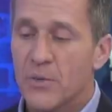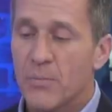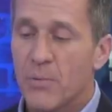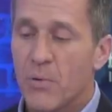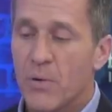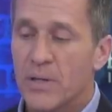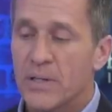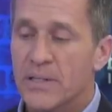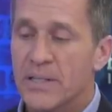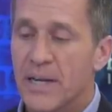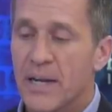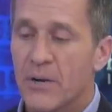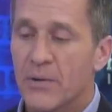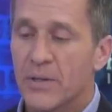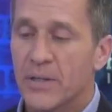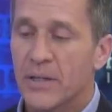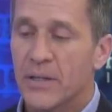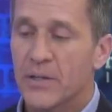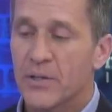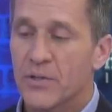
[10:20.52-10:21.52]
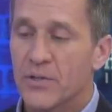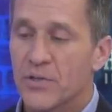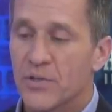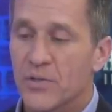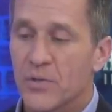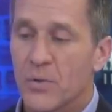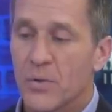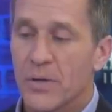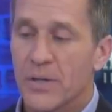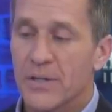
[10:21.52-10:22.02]
point out in your
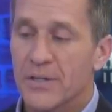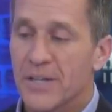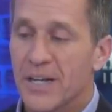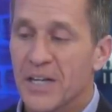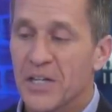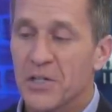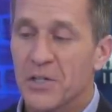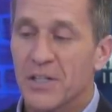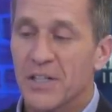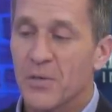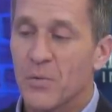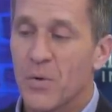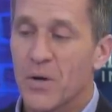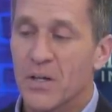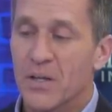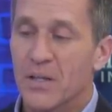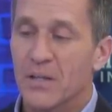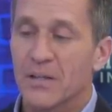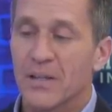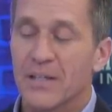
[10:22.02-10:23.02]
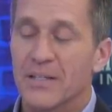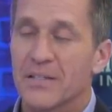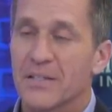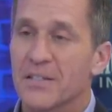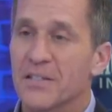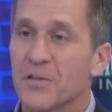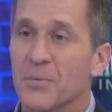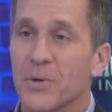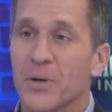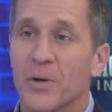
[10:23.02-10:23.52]
story is actually one of the
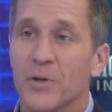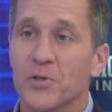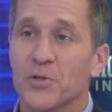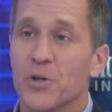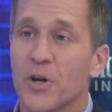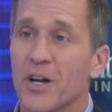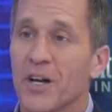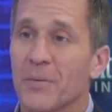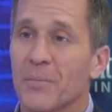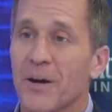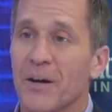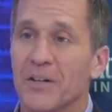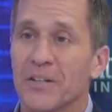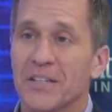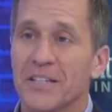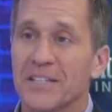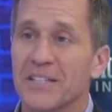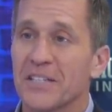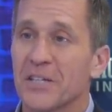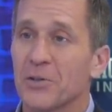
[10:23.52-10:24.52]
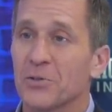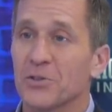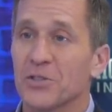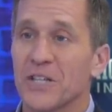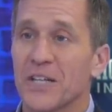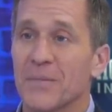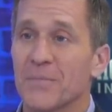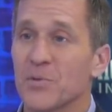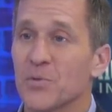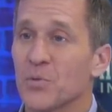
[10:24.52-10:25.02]
lessons that we always talk about in the SEAL
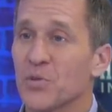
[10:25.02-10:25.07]
teams,